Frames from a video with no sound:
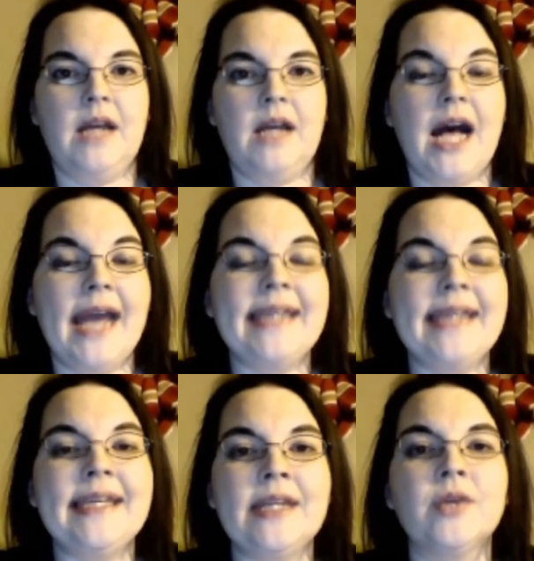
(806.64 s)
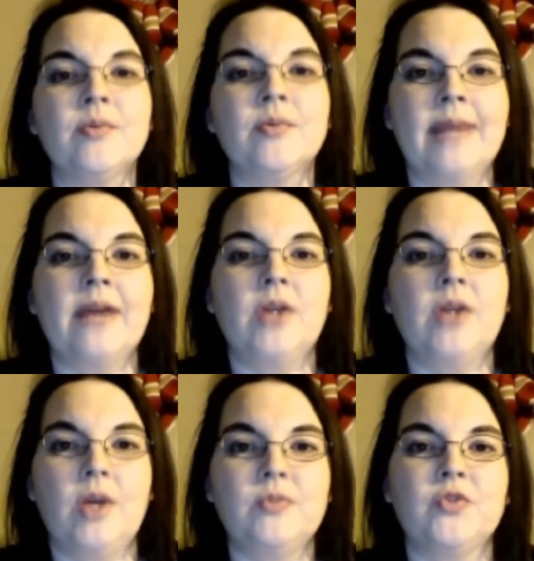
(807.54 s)
I year-round
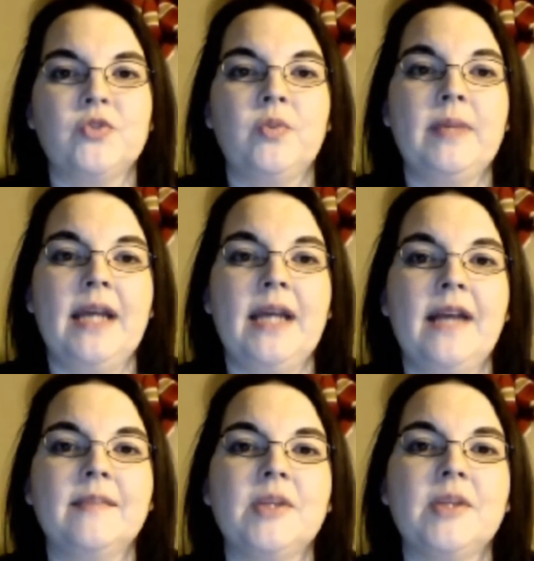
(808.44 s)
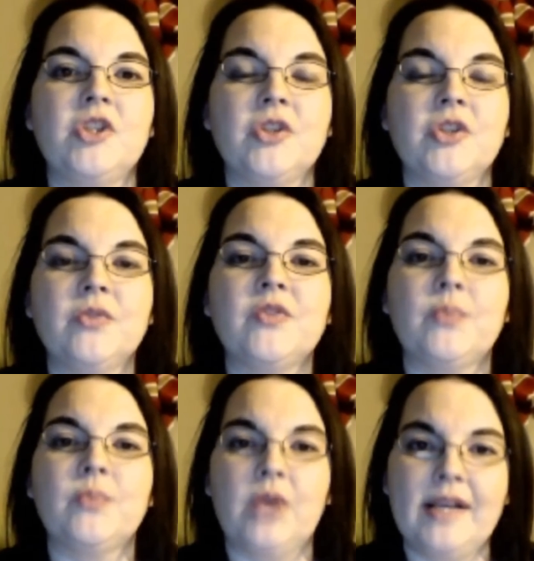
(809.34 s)
homeschool because my children's
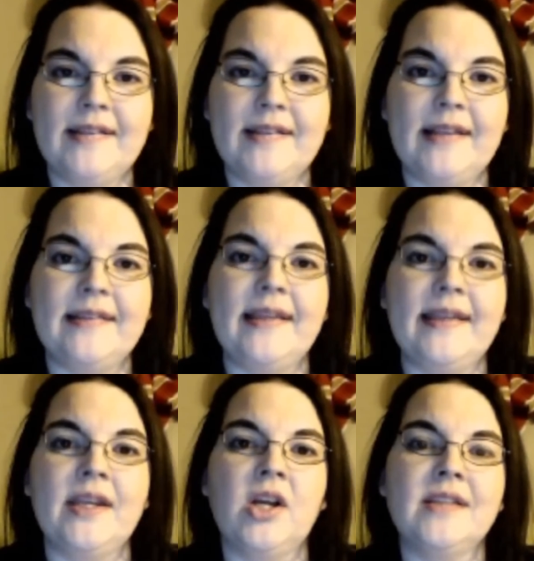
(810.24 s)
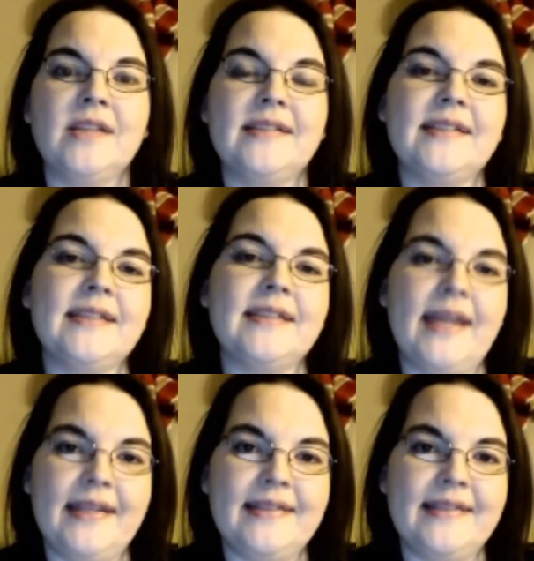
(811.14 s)
processing and autistic
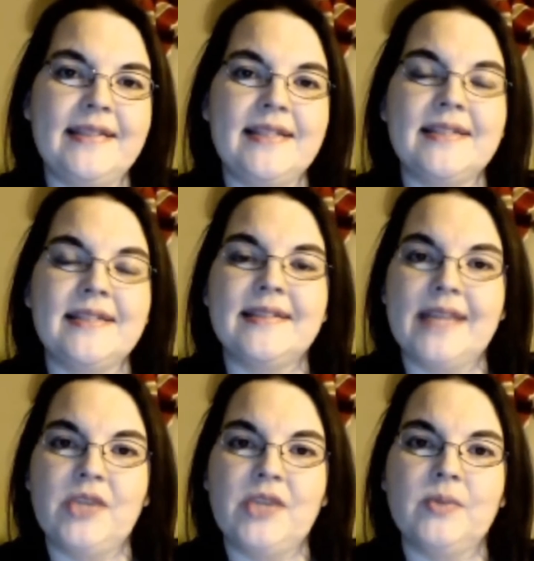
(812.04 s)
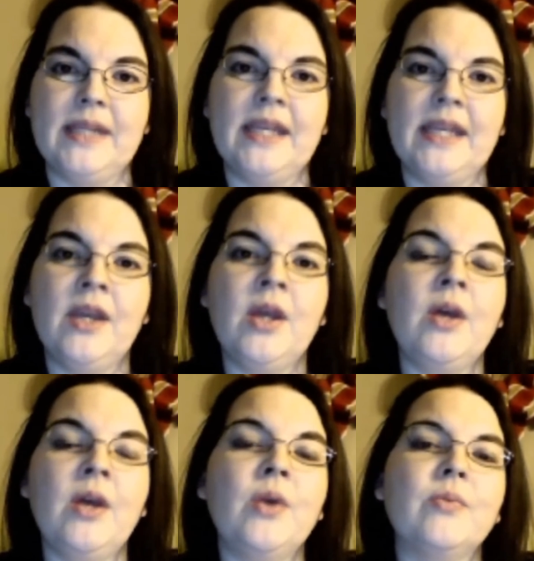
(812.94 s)
tendencies and scheduling
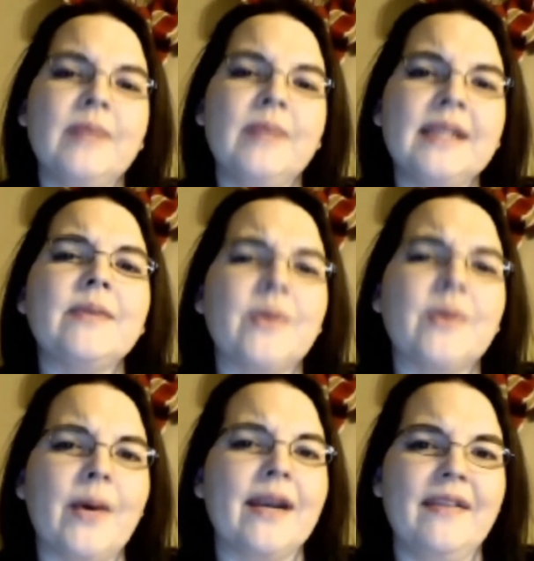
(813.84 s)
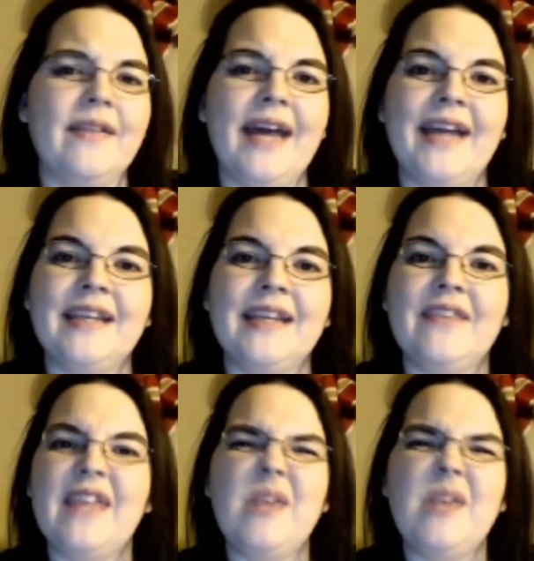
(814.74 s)
really require that. If
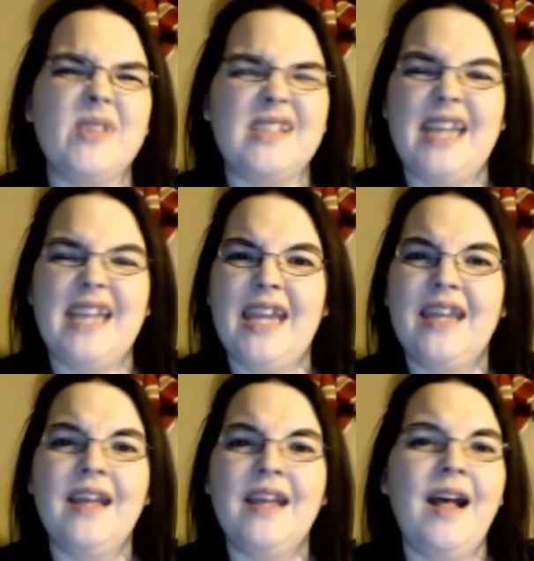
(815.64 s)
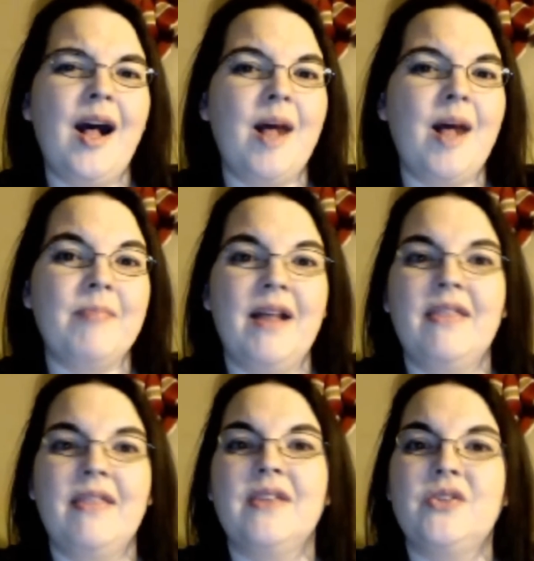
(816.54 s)
they were to take a
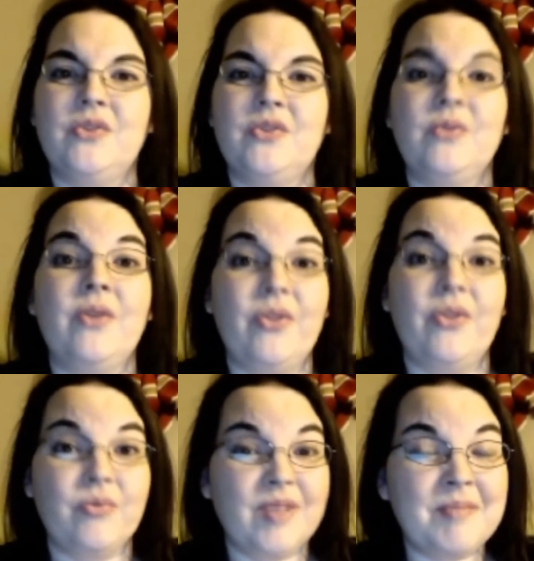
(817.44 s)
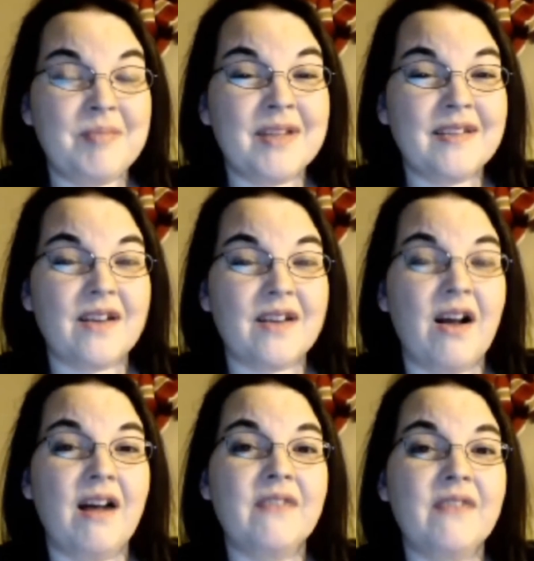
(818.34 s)
month to 3 months
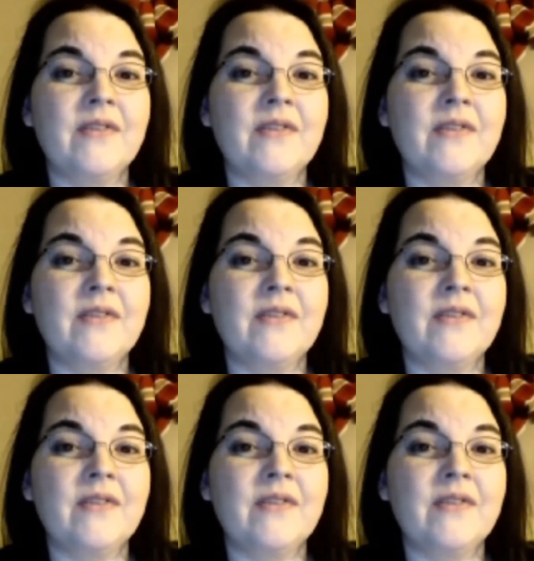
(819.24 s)
off,